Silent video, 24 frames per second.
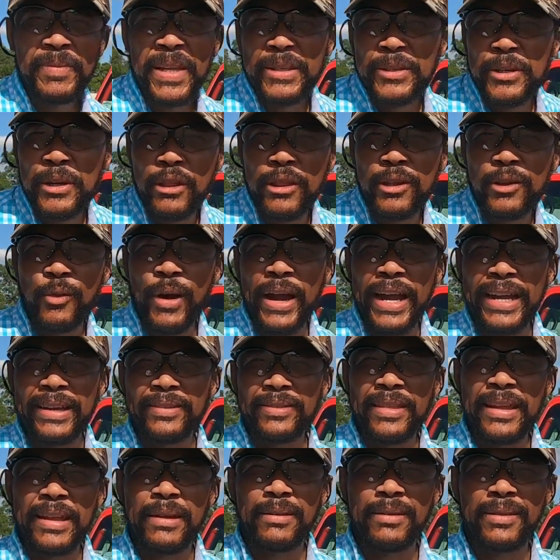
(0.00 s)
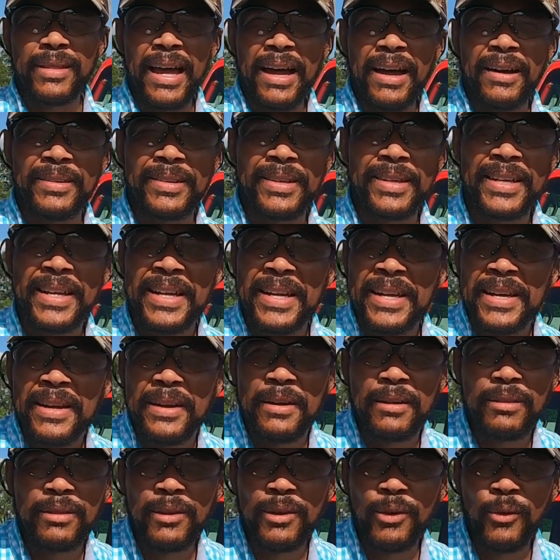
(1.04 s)
Just trying things out.
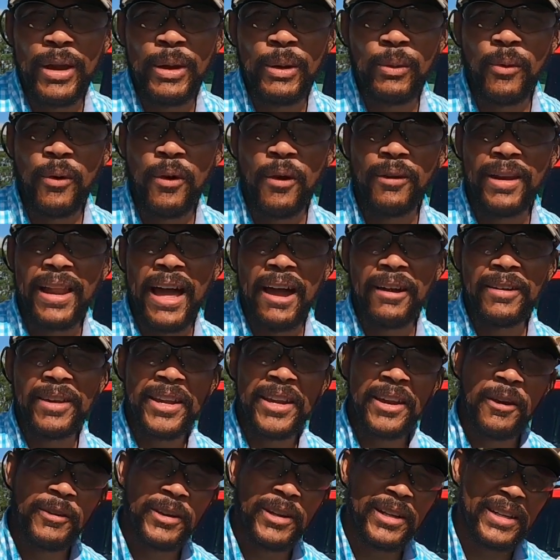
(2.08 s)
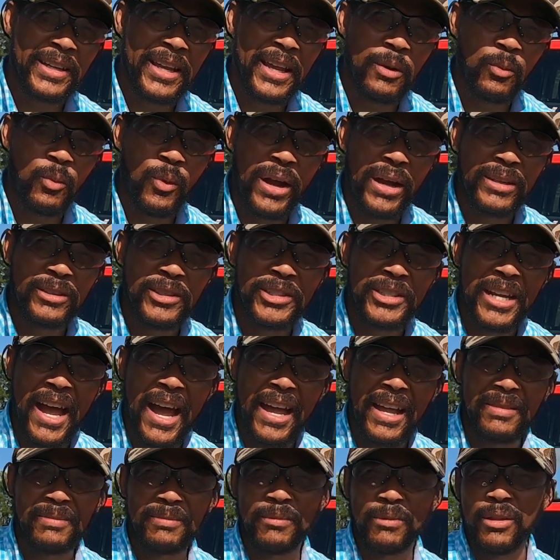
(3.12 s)
It's a great world out here, only get one
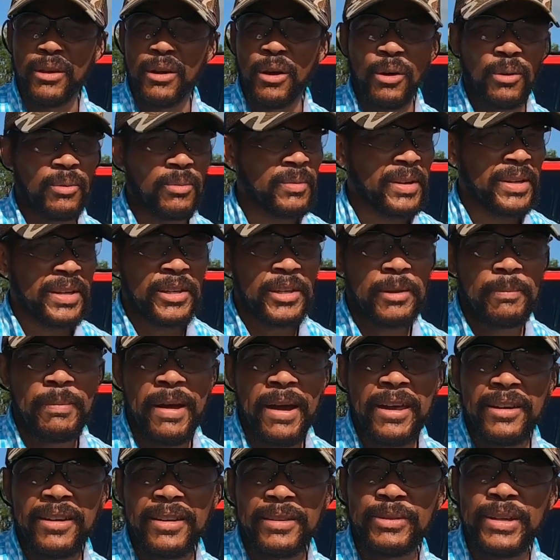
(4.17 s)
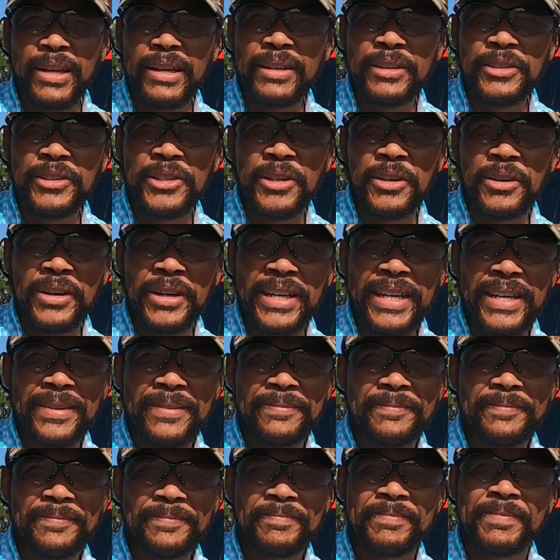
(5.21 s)
shot, so you better enjoy
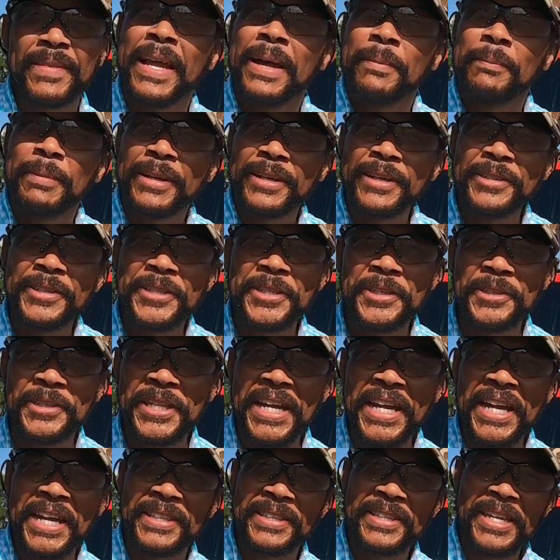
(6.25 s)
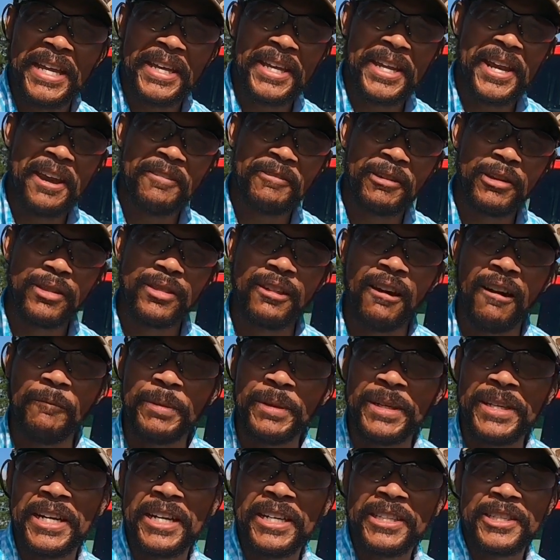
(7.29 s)
it. But until then, take care of yourself, be
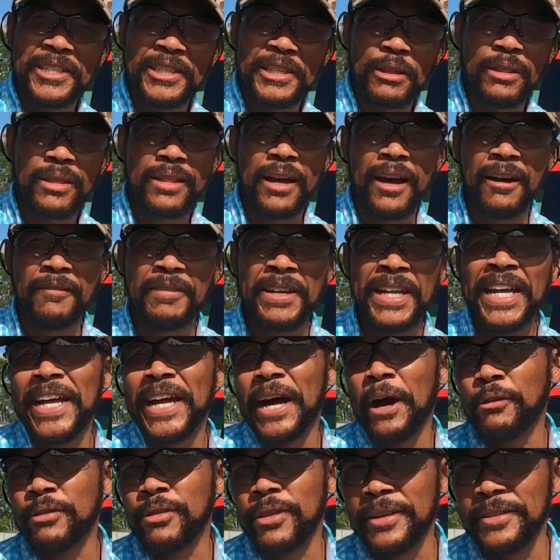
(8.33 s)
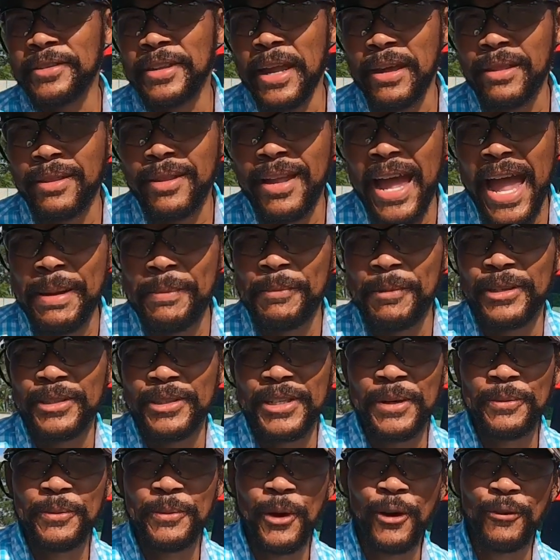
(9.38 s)
good to yourself. I'll see you next time on
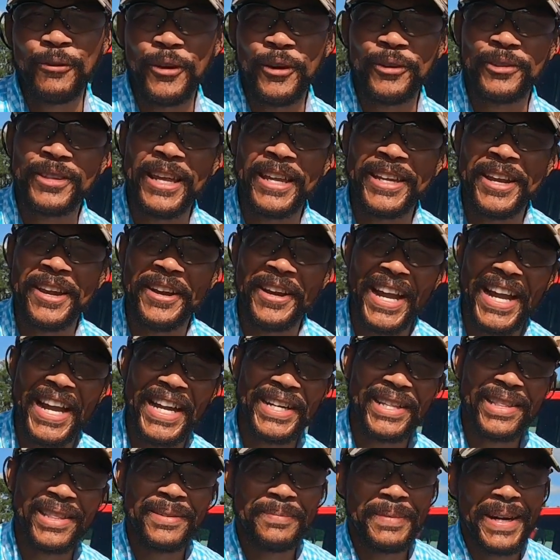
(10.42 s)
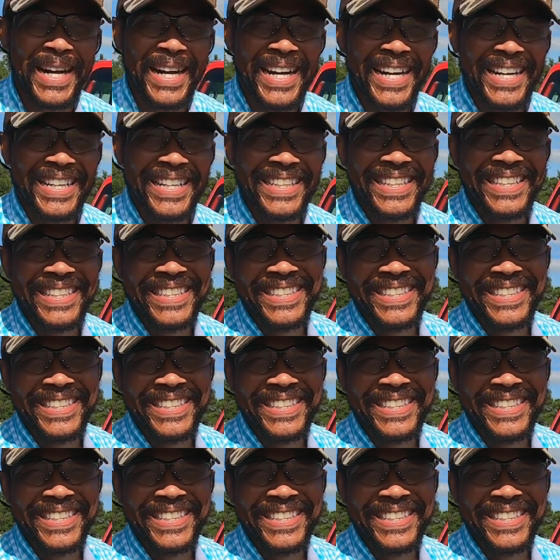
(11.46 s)
TIMROVER. Take care, guys. Bye.